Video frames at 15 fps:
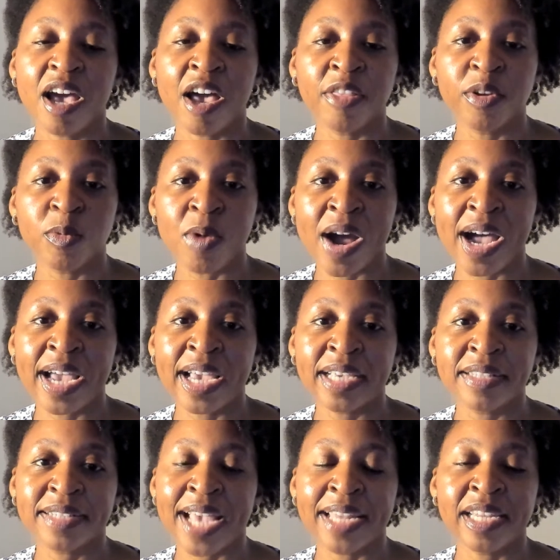
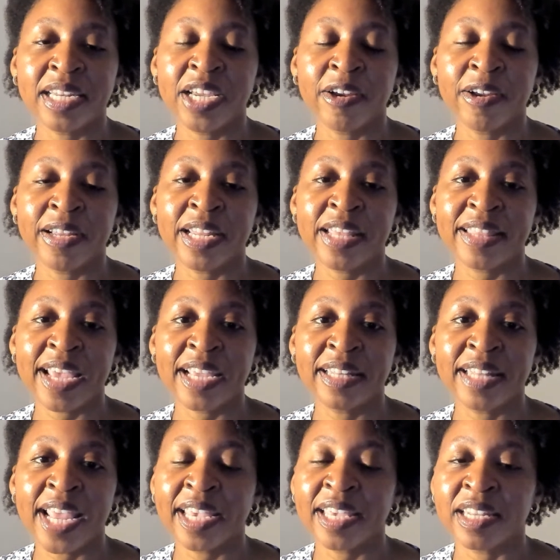otherwise, I didn't hear anything
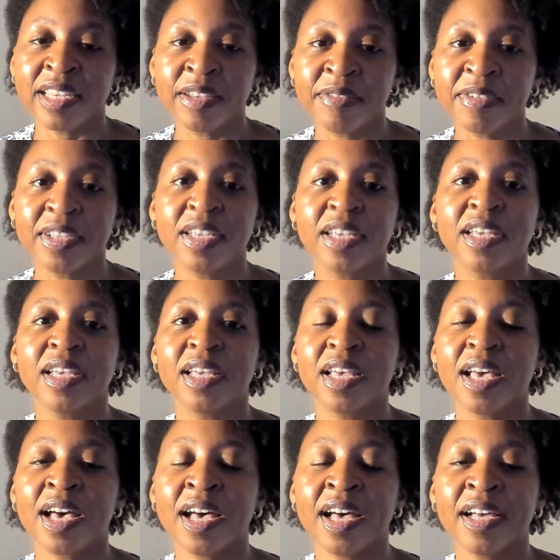negative.
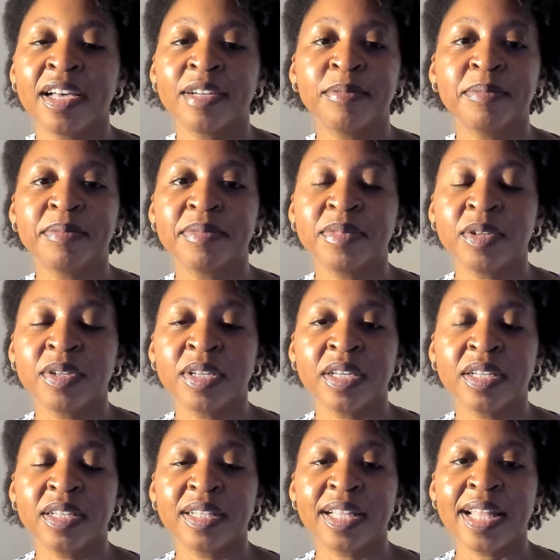Um,
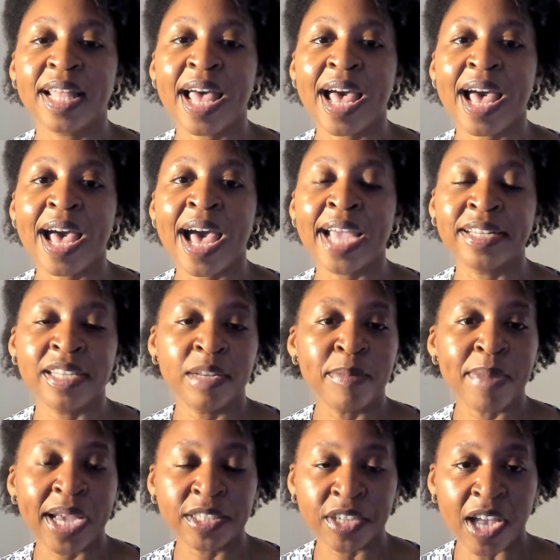I did
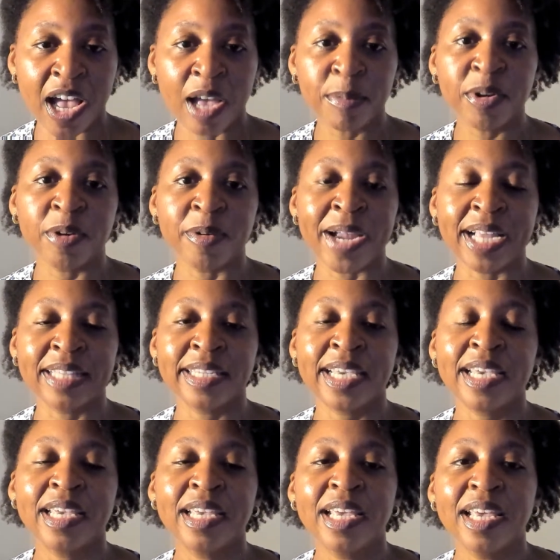my job
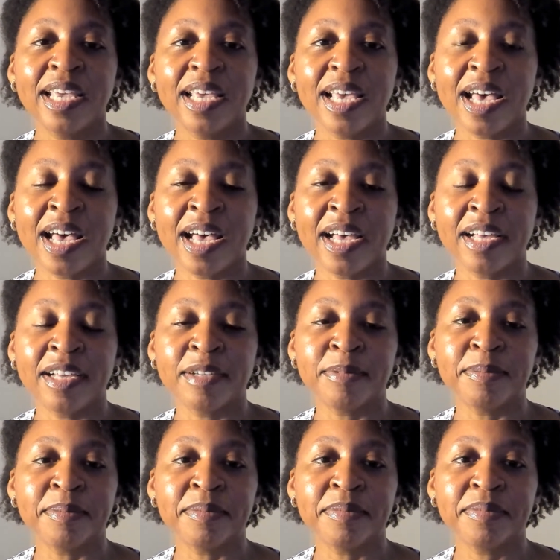correctly.
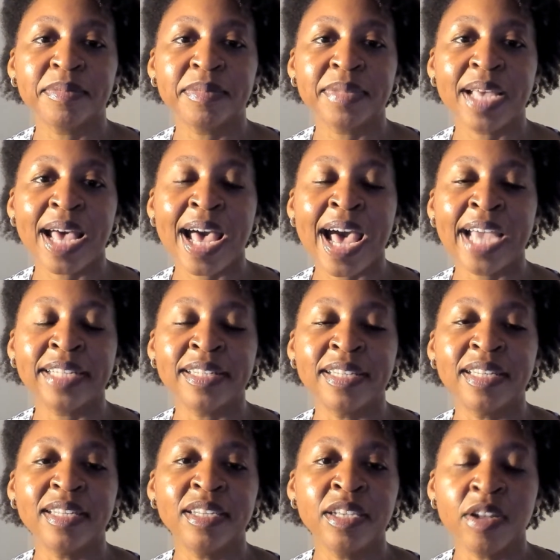Um,
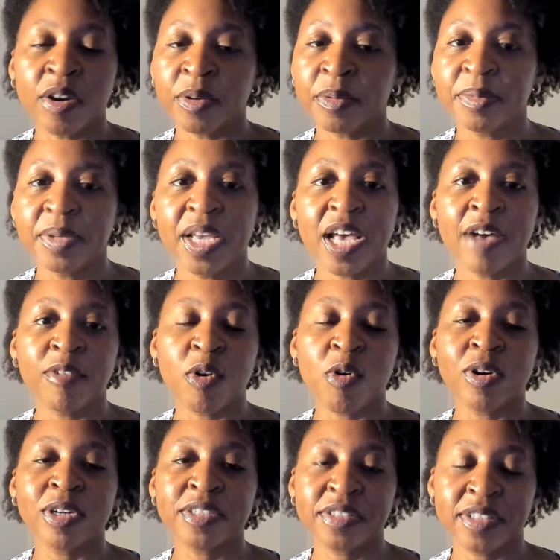of
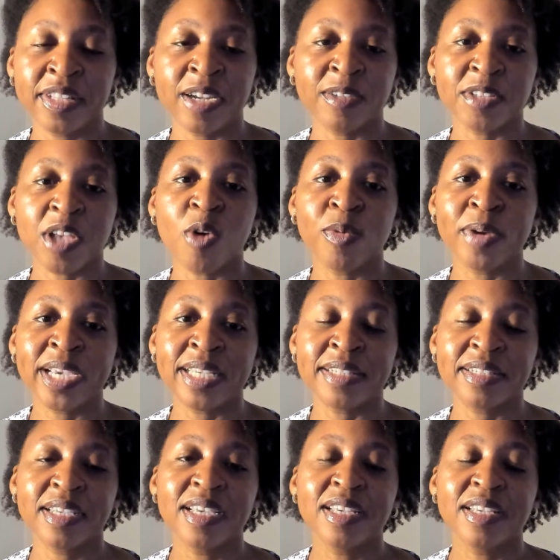course, there's
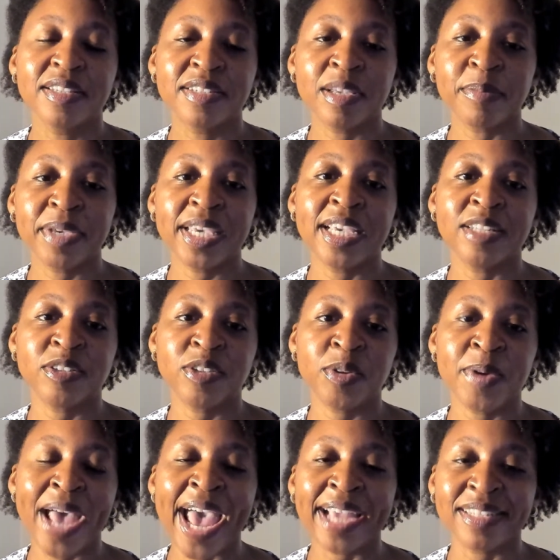always some kids
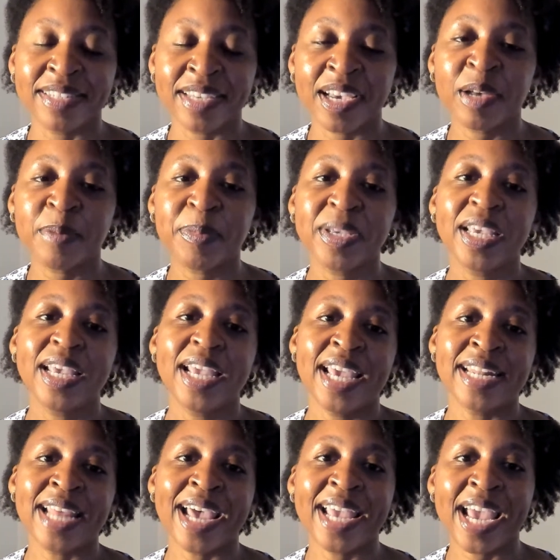who act up,
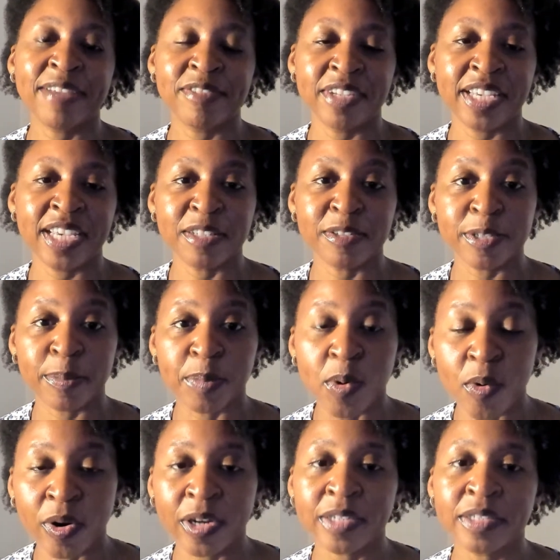and I have to get
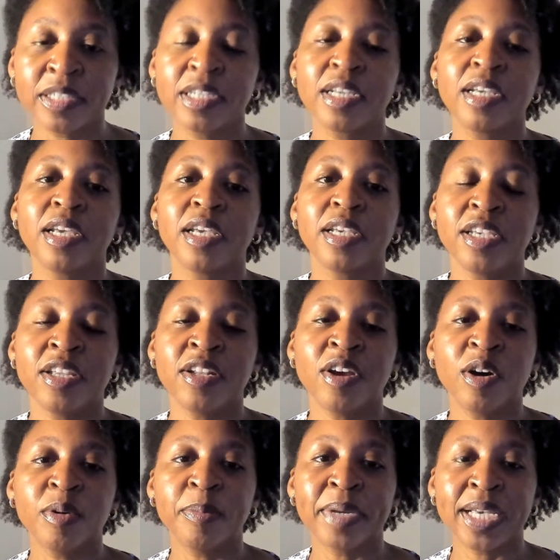support,
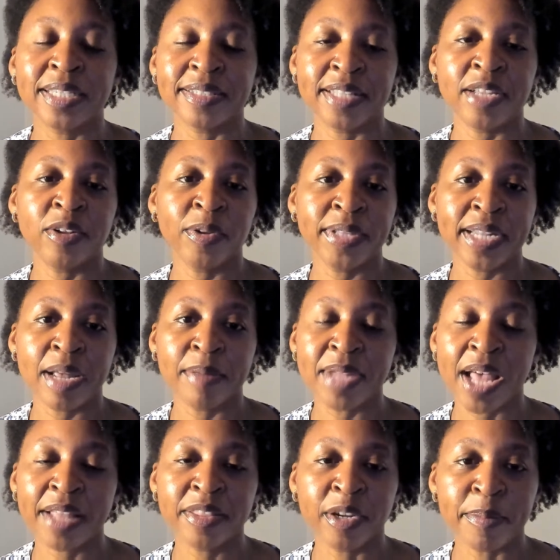because they know that I'm
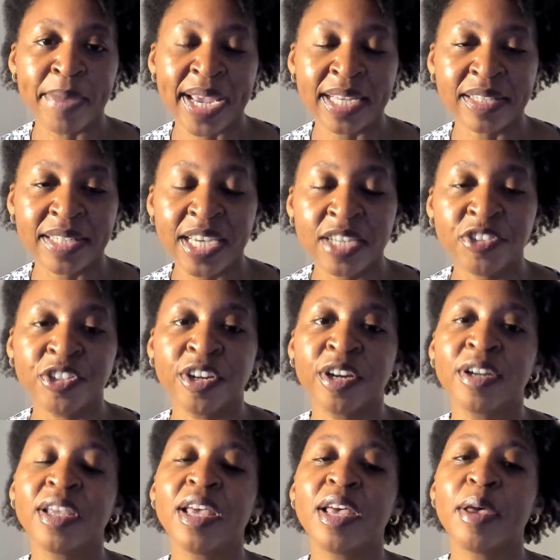not their main
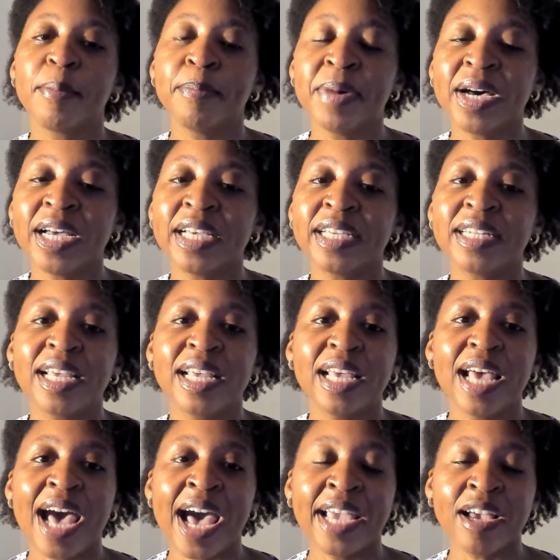teacher. But
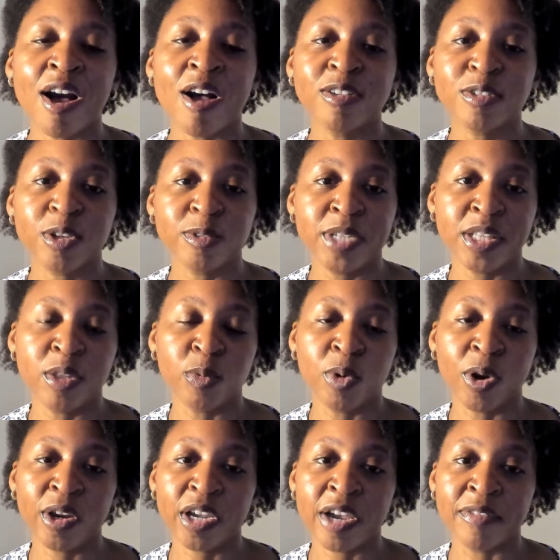I also did the
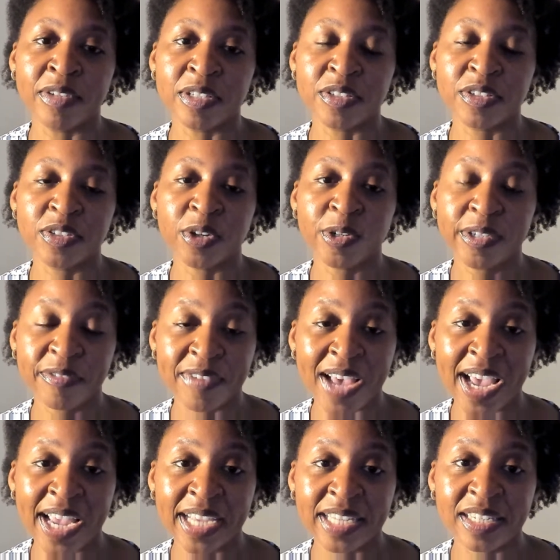work of a
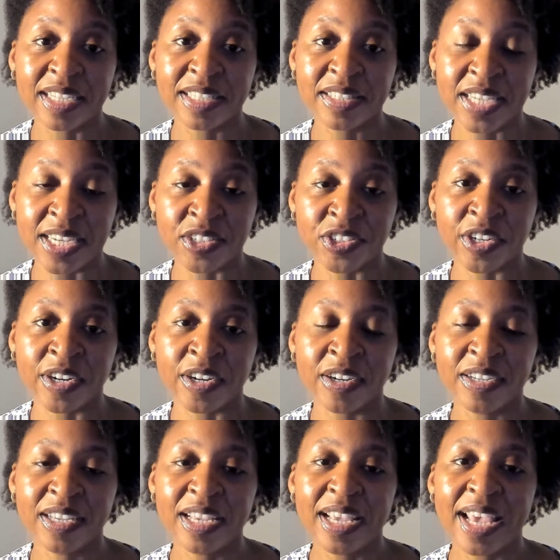certified
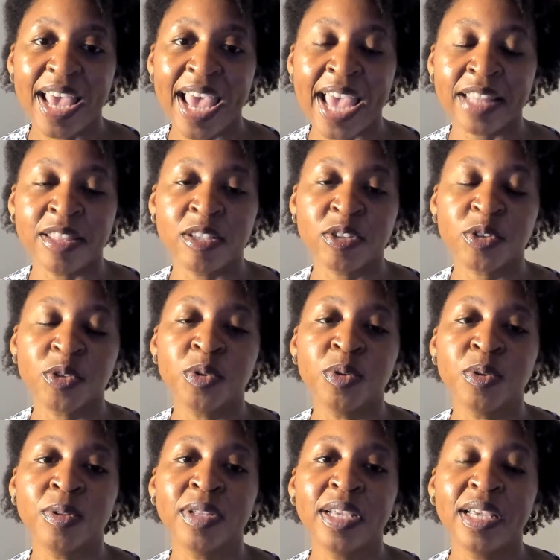teacher at the
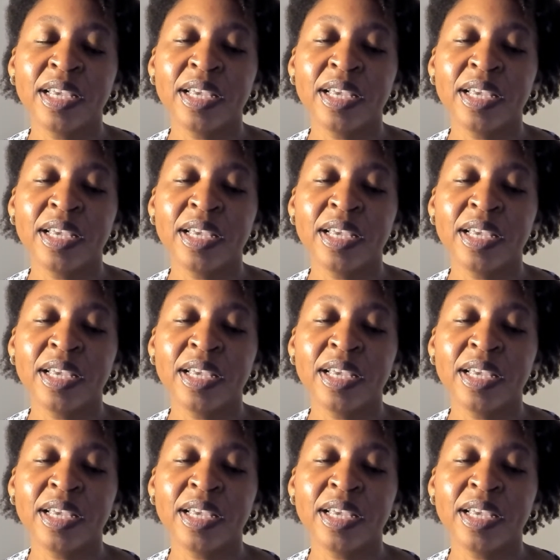school.